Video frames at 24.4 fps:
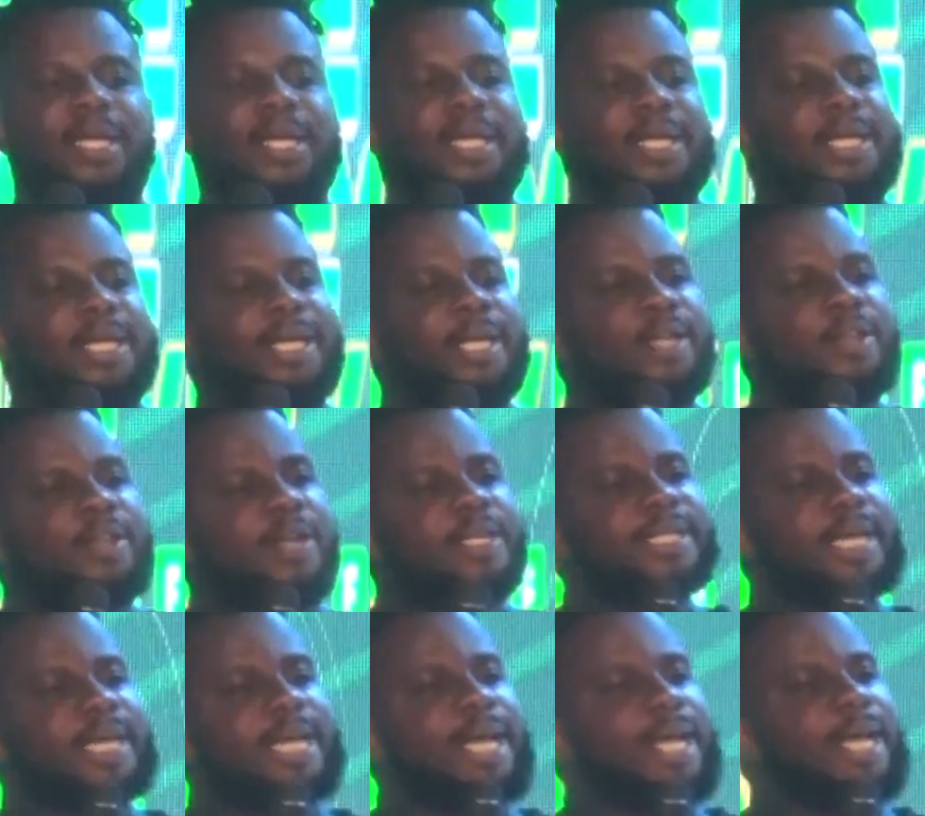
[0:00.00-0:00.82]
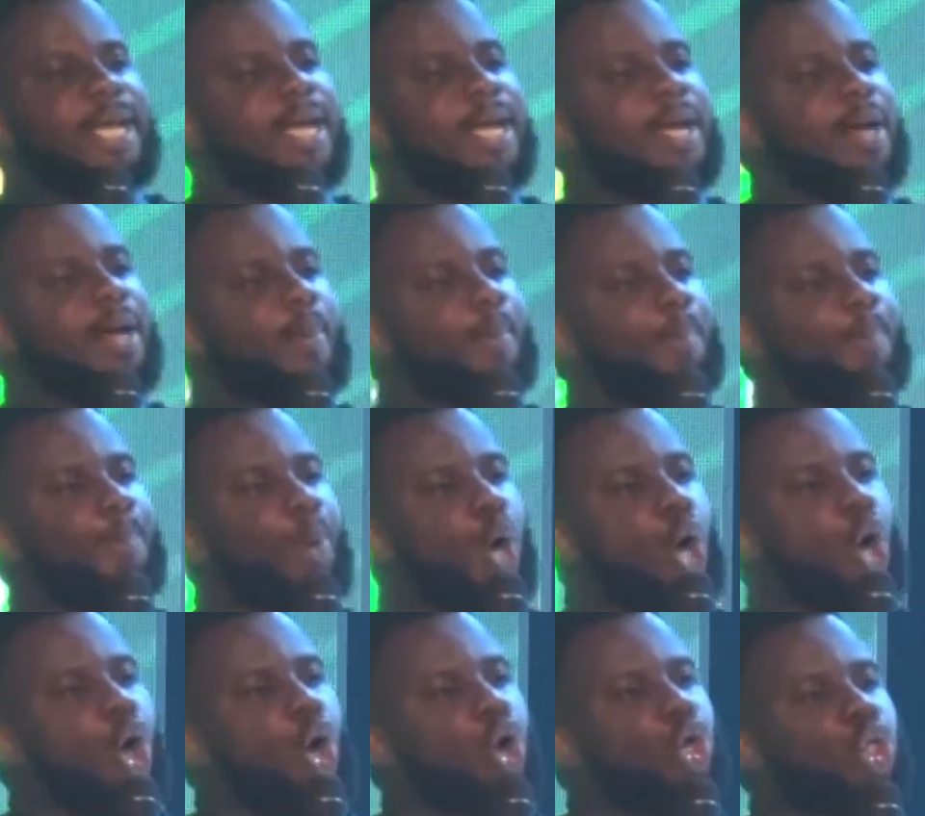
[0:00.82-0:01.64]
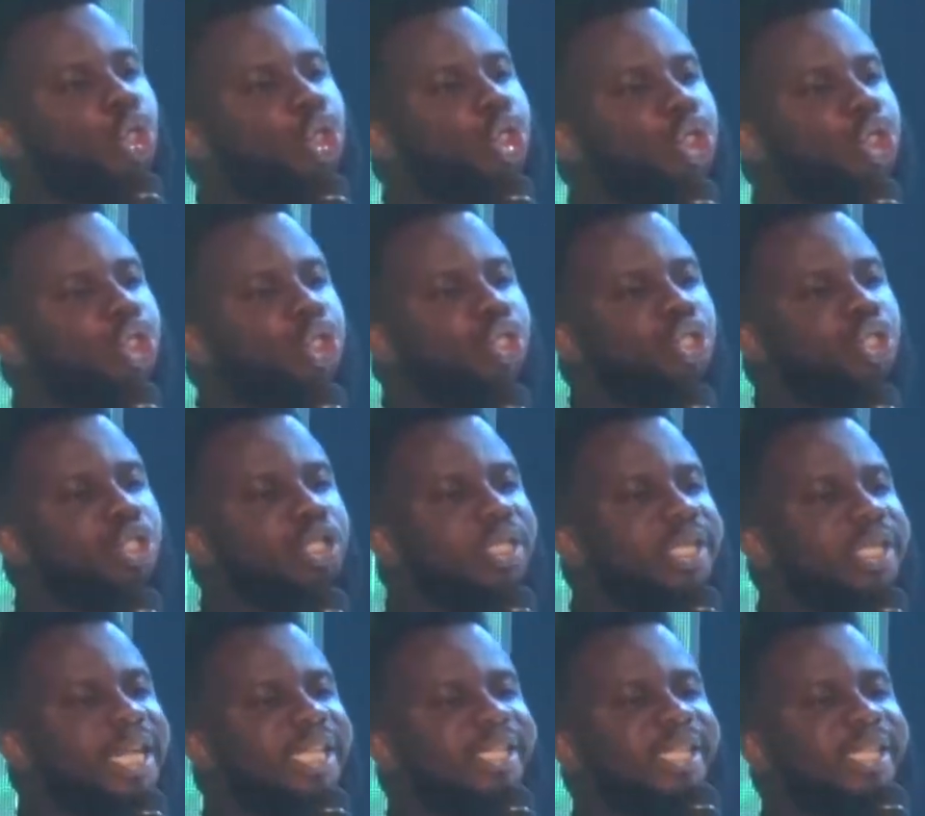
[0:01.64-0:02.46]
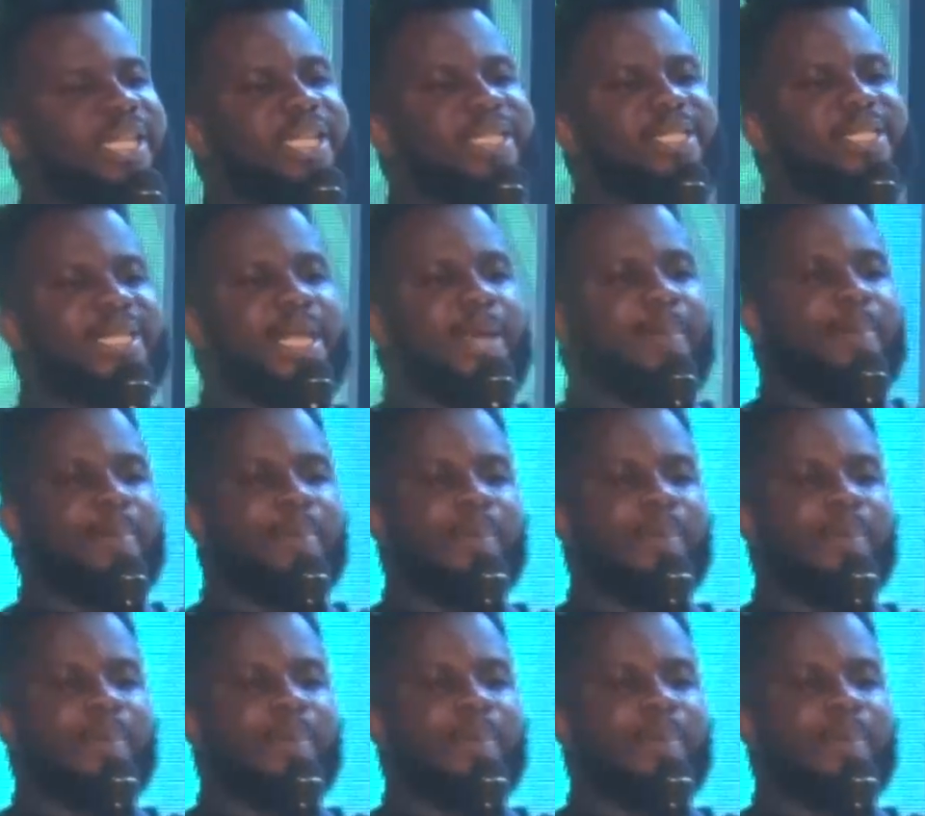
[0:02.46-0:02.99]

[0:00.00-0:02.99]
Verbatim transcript: you know say, Purge, na 3 steps.